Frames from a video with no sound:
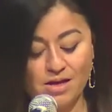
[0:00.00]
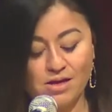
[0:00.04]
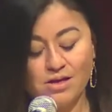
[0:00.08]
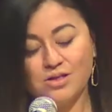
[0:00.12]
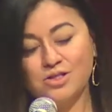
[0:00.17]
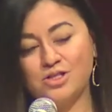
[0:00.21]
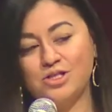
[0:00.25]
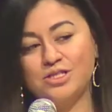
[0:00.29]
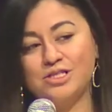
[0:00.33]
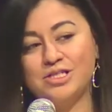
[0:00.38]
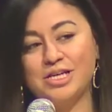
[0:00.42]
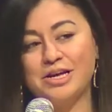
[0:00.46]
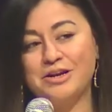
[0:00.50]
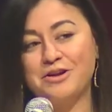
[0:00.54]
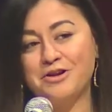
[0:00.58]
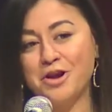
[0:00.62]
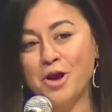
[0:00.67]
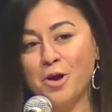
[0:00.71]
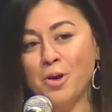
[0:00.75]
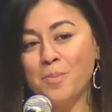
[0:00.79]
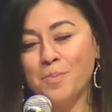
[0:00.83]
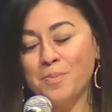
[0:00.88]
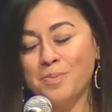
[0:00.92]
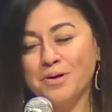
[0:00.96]
She said,
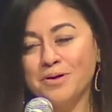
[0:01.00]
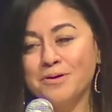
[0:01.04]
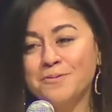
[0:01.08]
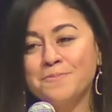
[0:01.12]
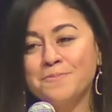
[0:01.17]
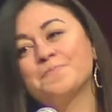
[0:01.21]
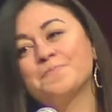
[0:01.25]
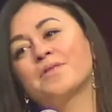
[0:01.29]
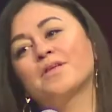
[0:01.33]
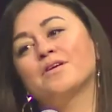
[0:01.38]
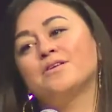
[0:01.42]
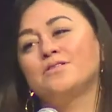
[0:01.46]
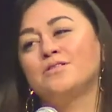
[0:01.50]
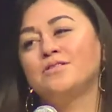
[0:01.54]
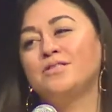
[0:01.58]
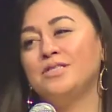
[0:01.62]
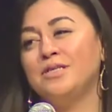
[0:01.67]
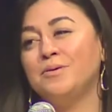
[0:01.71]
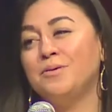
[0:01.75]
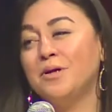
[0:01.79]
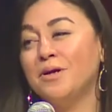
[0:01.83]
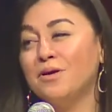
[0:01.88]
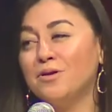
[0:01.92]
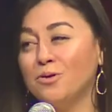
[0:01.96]
nope.
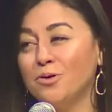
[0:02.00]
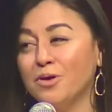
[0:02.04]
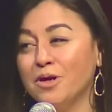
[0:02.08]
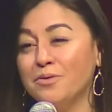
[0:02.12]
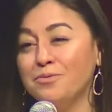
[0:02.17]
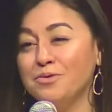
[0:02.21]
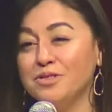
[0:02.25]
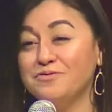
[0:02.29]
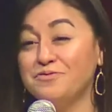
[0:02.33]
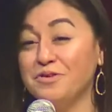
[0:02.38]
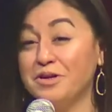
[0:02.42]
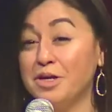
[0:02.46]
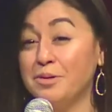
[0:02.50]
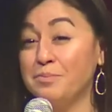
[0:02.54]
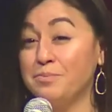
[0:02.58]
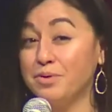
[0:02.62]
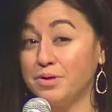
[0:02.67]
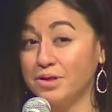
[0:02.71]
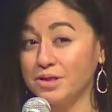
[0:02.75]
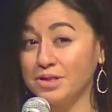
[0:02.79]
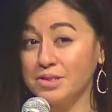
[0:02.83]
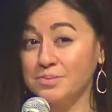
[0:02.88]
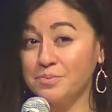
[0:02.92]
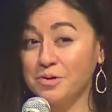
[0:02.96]
See, Glory was very
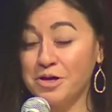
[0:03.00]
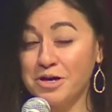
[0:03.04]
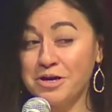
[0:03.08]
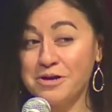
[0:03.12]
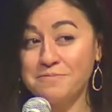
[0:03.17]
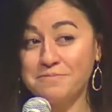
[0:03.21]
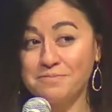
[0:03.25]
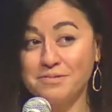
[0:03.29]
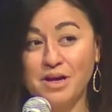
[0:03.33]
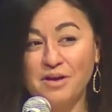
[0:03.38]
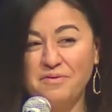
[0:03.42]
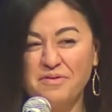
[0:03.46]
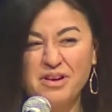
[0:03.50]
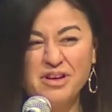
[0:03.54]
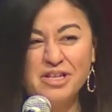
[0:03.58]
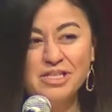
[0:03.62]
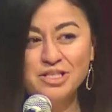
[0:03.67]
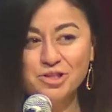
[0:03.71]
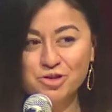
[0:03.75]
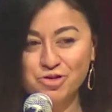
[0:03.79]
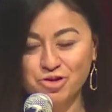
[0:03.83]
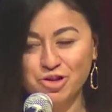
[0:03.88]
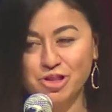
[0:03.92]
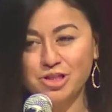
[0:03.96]
book smart, not very
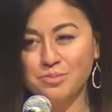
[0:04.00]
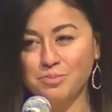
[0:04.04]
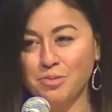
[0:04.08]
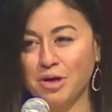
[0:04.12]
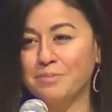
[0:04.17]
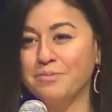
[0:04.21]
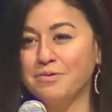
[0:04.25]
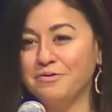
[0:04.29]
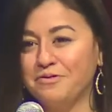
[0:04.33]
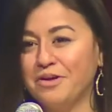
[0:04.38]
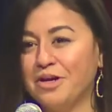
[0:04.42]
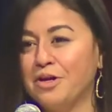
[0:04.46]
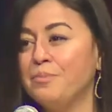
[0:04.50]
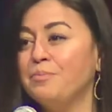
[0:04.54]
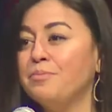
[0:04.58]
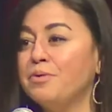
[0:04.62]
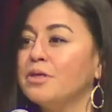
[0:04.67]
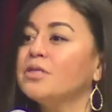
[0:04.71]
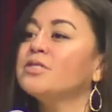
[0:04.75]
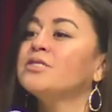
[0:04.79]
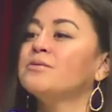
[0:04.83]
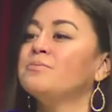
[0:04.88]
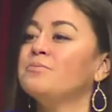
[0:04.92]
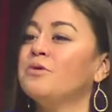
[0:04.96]
street smart, but very
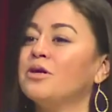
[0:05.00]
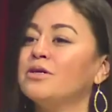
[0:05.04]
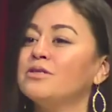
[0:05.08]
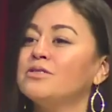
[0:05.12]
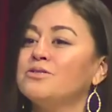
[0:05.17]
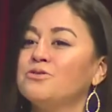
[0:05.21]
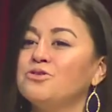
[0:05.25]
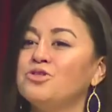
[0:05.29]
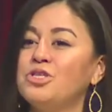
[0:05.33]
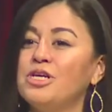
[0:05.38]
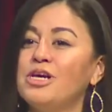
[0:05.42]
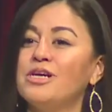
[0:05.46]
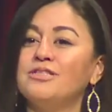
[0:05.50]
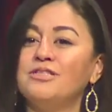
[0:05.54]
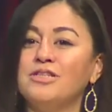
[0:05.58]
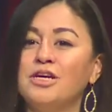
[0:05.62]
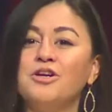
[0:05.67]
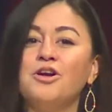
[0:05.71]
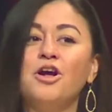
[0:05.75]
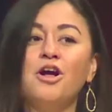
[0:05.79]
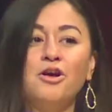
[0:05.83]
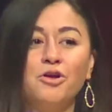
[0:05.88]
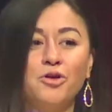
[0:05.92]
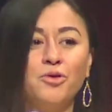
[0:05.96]
book smart. So she had done
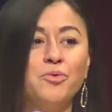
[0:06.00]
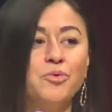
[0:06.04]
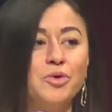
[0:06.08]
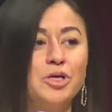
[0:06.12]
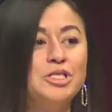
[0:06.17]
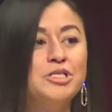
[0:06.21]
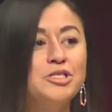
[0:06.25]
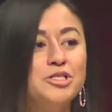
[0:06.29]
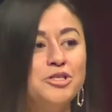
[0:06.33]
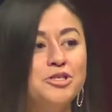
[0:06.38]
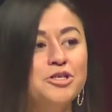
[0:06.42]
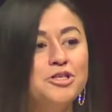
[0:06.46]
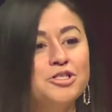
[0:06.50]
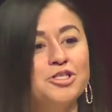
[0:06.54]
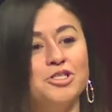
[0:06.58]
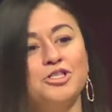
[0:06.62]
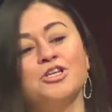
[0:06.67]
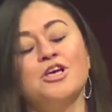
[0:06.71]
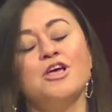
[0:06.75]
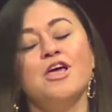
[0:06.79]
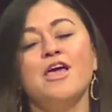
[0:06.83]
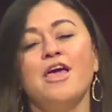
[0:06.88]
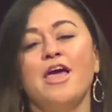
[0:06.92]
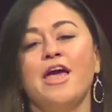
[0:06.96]
all her research
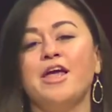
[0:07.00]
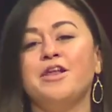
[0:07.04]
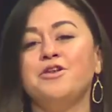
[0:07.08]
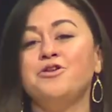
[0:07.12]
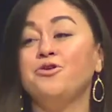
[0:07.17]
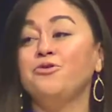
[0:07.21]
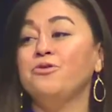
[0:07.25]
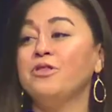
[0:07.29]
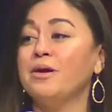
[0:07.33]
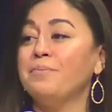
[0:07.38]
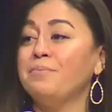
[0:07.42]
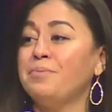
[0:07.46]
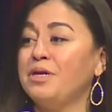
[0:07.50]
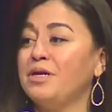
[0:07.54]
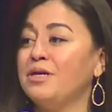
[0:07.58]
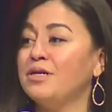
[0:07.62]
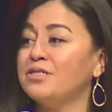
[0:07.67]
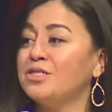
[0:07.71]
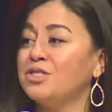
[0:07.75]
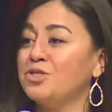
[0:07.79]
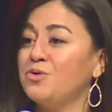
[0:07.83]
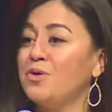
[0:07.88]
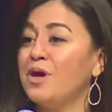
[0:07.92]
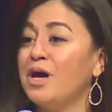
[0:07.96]
and knew that
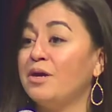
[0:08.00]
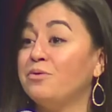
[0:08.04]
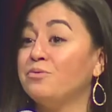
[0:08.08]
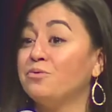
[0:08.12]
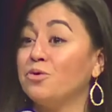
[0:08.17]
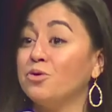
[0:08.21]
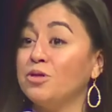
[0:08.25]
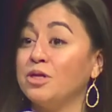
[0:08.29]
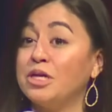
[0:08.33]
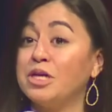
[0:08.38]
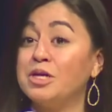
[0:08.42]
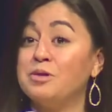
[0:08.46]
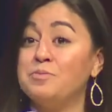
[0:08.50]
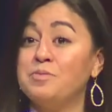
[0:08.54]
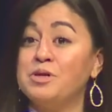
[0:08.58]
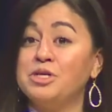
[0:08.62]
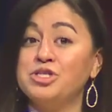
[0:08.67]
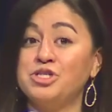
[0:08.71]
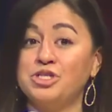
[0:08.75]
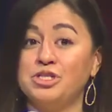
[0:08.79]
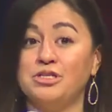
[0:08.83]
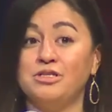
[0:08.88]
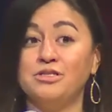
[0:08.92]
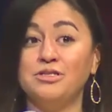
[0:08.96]
PSU had rolling
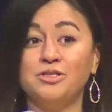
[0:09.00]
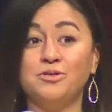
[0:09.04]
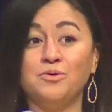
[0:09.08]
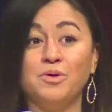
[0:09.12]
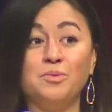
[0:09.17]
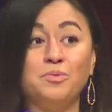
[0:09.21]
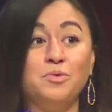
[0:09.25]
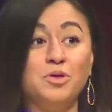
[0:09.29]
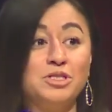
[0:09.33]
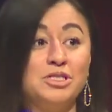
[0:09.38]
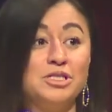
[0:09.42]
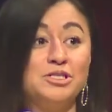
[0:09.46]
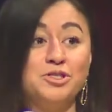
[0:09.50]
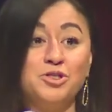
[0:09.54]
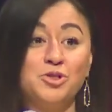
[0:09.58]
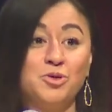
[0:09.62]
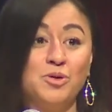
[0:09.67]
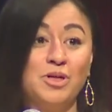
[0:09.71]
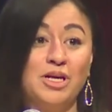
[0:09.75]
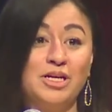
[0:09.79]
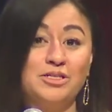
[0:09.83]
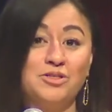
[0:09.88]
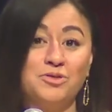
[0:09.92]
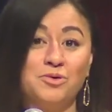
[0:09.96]
admissions, so it wasn't too
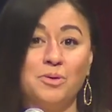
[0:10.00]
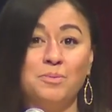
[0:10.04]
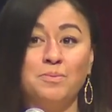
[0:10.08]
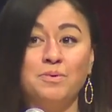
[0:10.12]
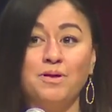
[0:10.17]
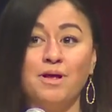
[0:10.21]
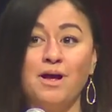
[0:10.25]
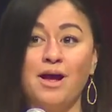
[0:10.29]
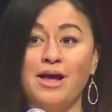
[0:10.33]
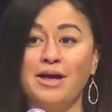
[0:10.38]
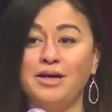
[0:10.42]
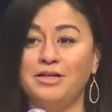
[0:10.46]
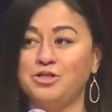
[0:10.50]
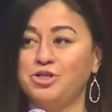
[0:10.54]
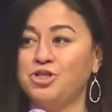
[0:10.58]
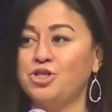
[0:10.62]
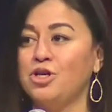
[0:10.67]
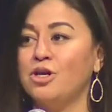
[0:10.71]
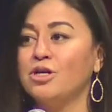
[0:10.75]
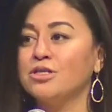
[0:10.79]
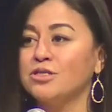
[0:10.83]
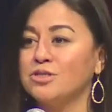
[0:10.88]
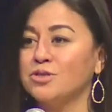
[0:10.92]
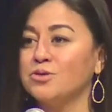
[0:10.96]
late to apply. And she
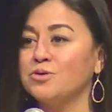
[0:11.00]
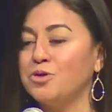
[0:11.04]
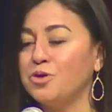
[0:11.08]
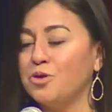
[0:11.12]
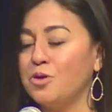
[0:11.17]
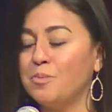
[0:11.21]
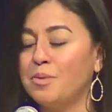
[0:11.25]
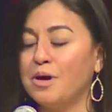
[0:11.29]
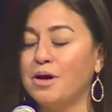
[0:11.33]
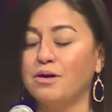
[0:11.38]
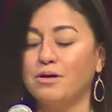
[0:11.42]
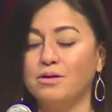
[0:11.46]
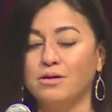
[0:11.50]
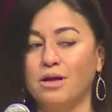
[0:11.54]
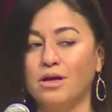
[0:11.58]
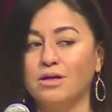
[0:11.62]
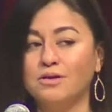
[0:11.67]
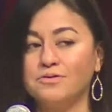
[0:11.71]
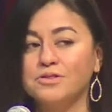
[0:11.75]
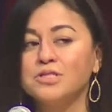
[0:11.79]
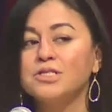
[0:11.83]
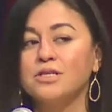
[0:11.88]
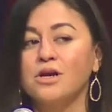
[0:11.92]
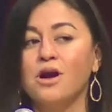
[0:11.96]
also knew about a lot
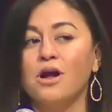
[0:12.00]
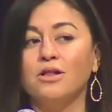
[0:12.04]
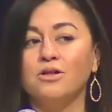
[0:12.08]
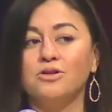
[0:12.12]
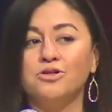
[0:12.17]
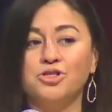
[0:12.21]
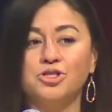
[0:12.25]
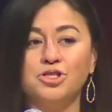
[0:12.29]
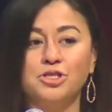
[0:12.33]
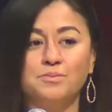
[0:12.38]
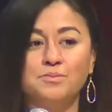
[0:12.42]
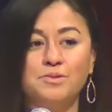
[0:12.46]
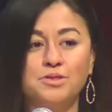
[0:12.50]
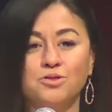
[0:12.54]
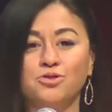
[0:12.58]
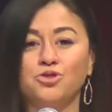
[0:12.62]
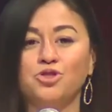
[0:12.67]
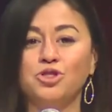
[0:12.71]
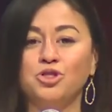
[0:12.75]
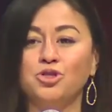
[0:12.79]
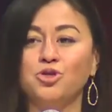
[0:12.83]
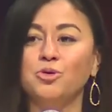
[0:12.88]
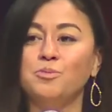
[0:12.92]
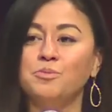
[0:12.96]
of scholarships, so
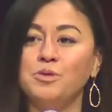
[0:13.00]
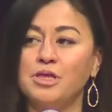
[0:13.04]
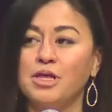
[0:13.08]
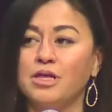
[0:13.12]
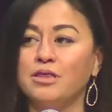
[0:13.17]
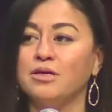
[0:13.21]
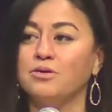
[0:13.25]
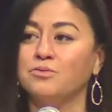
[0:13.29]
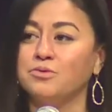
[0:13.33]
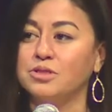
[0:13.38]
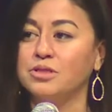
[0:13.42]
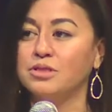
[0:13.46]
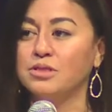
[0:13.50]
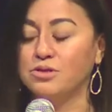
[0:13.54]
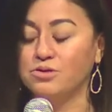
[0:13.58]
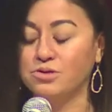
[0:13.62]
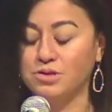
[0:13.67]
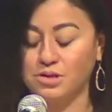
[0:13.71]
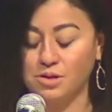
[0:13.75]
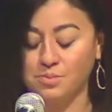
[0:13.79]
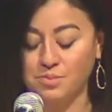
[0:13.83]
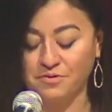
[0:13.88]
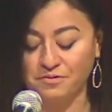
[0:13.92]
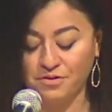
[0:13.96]
she told me that there was still
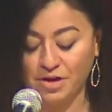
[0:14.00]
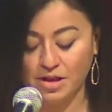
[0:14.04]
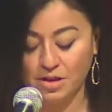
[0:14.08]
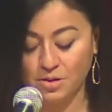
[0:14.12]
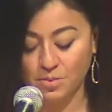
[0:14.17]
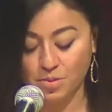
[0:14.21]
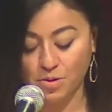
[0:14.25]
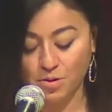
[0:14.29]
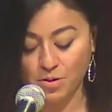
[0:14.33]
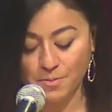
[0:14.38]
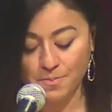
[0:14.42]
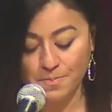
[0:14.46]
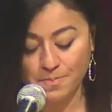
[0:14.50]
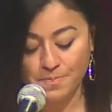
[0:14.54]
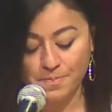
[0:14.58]
some available.